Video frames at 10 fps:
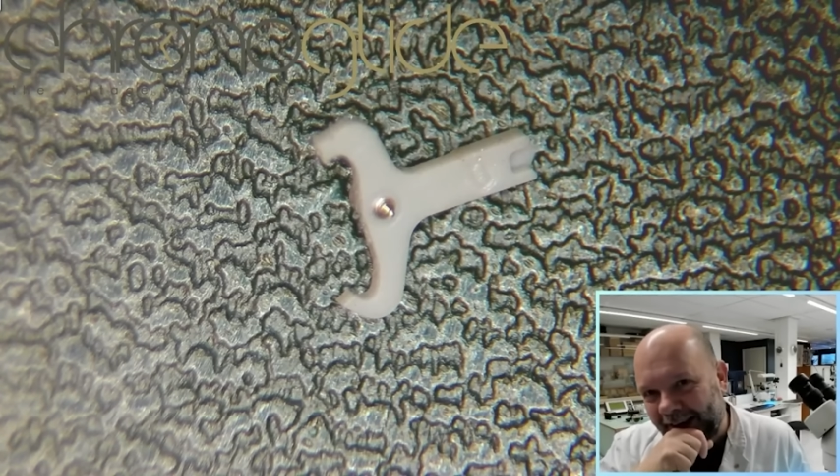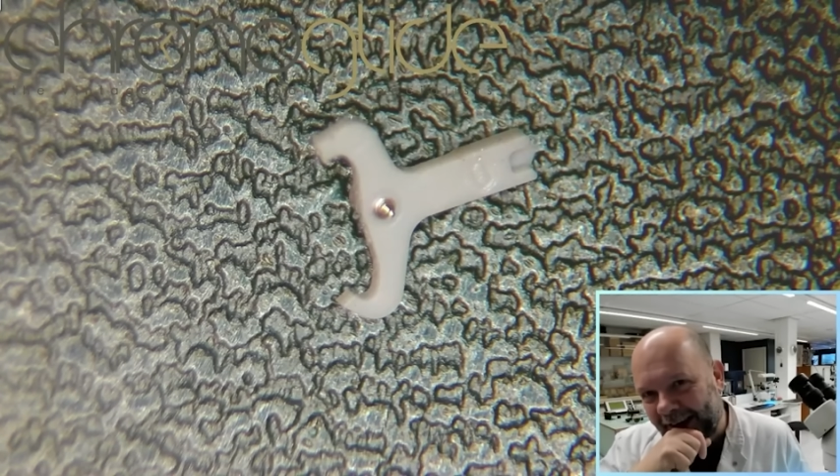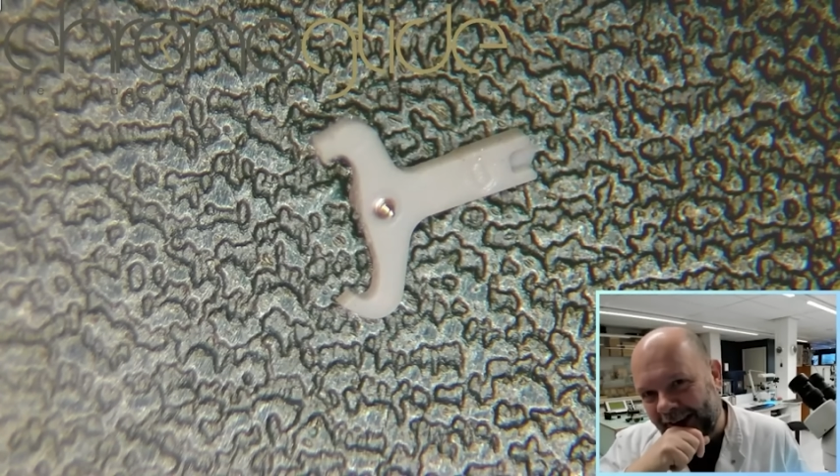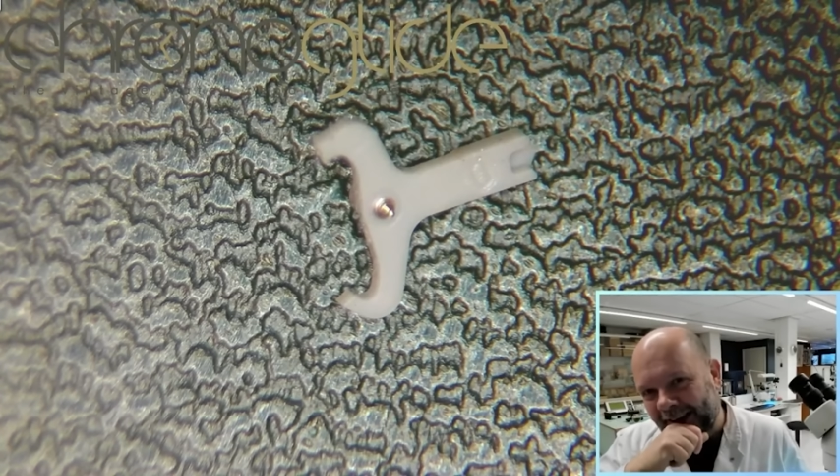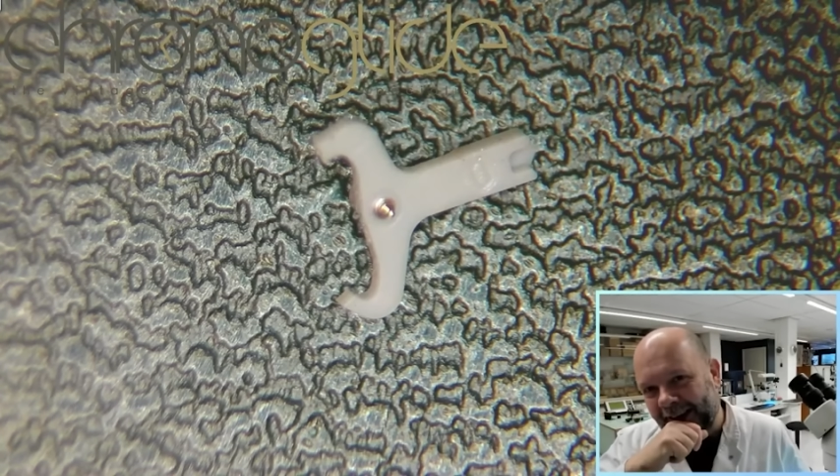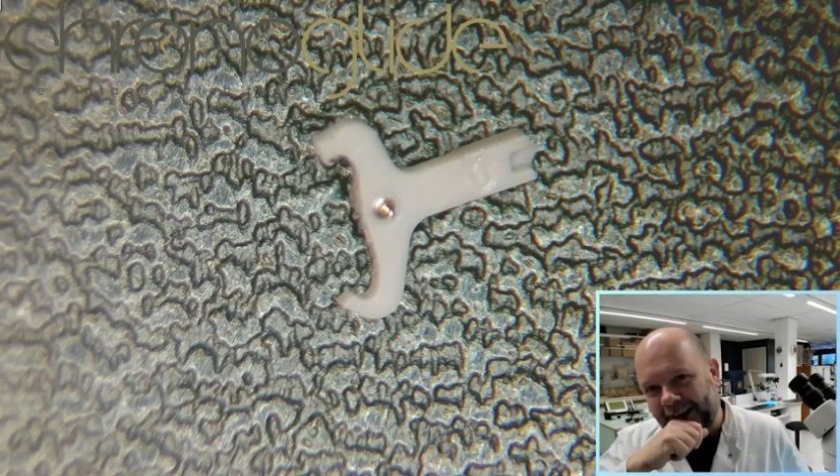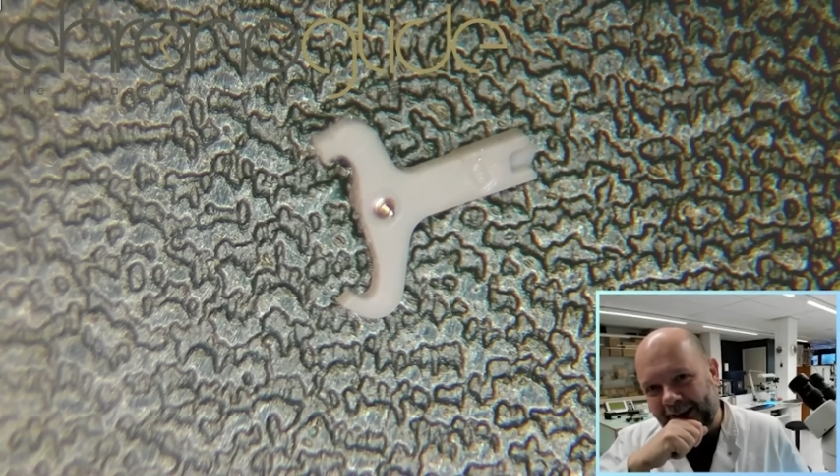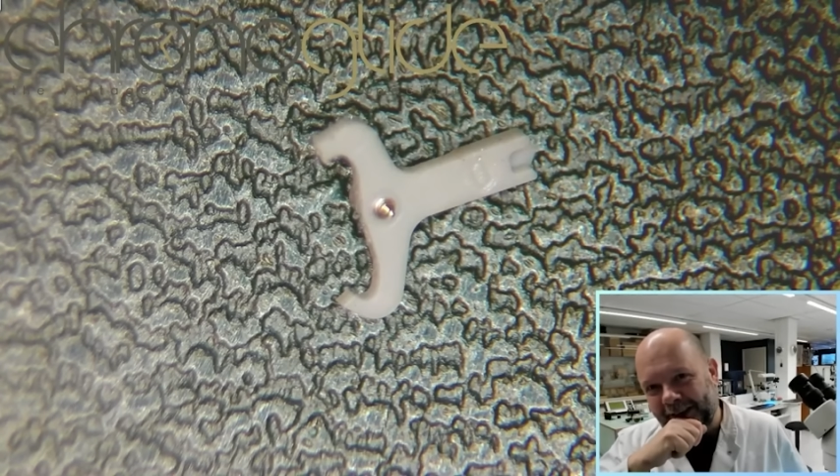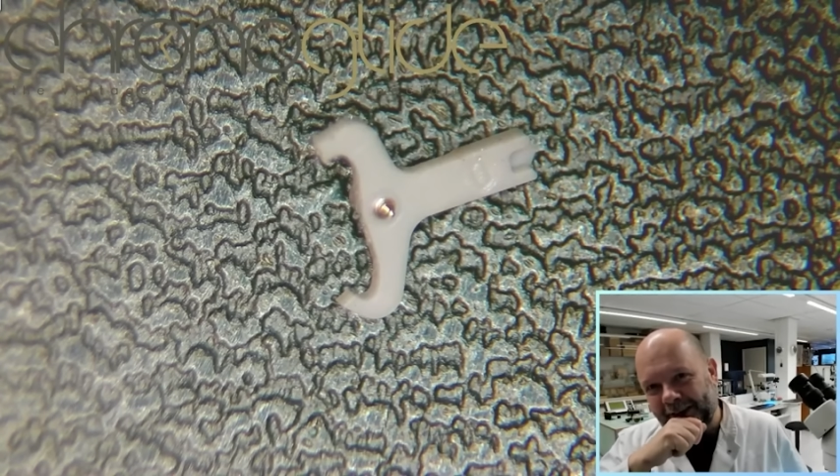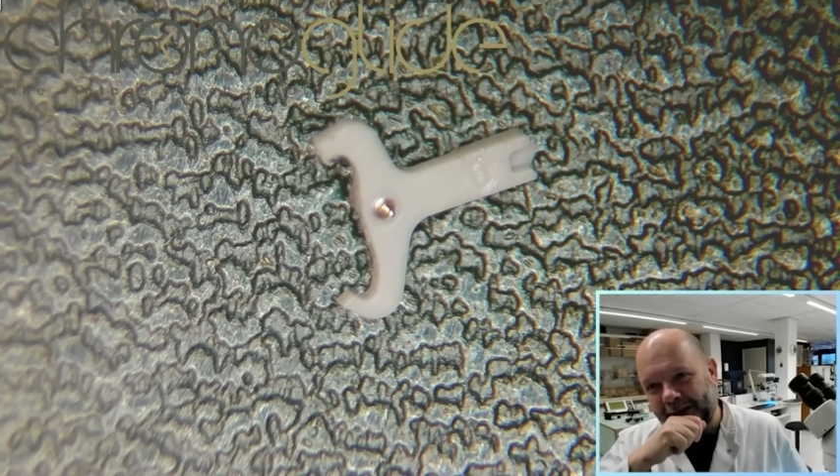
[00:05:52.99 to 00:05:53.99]

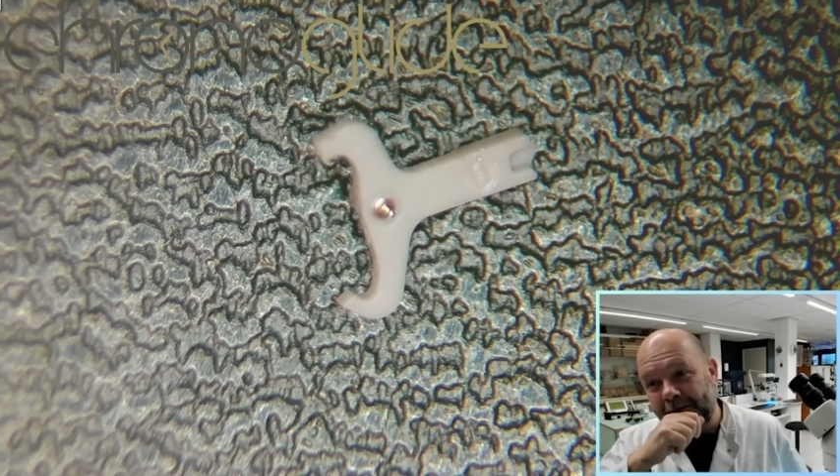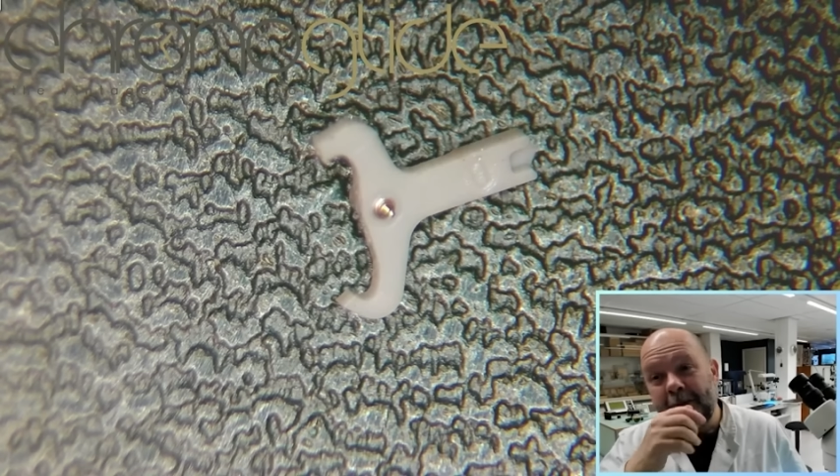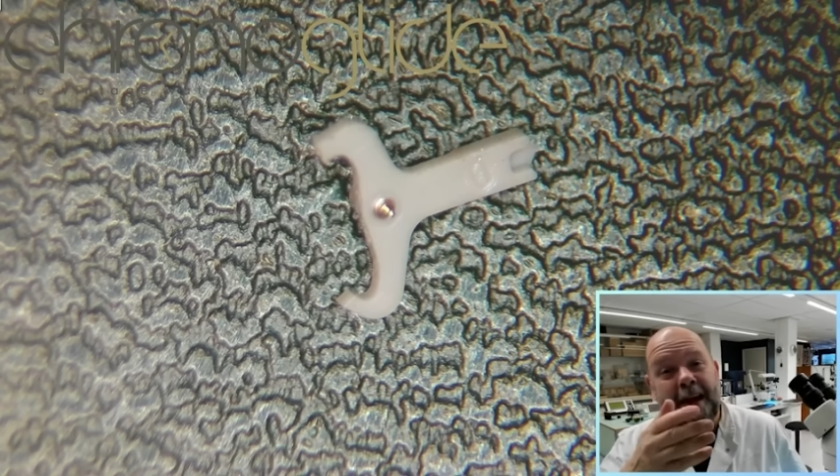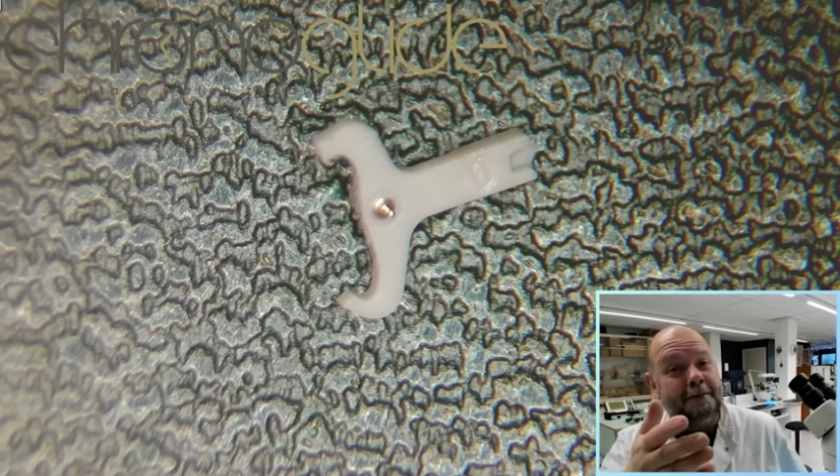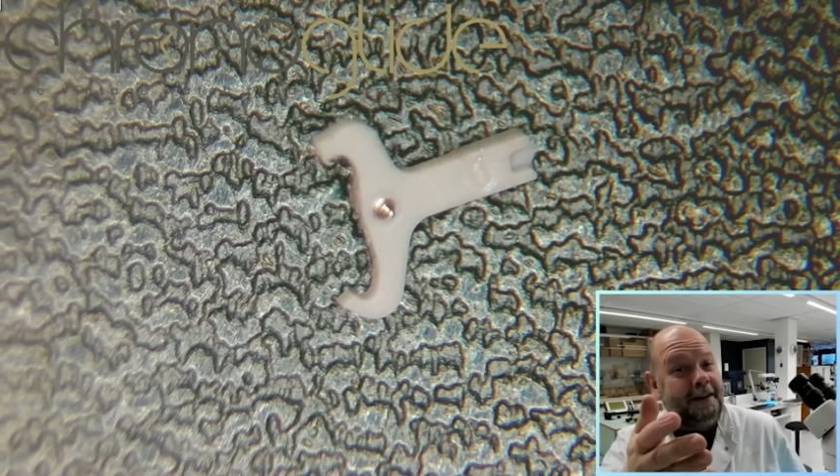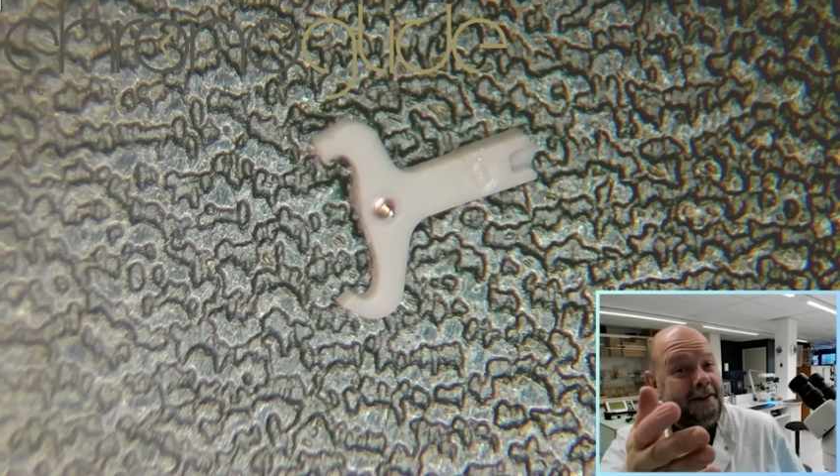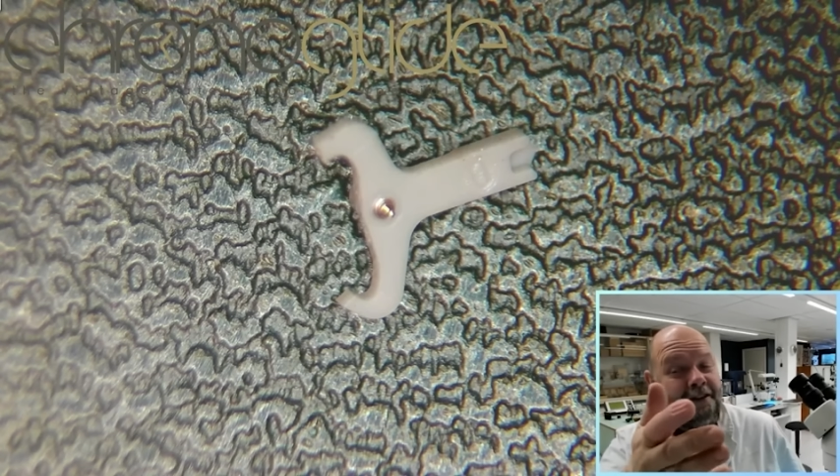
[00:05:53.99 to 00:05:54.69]
Maybe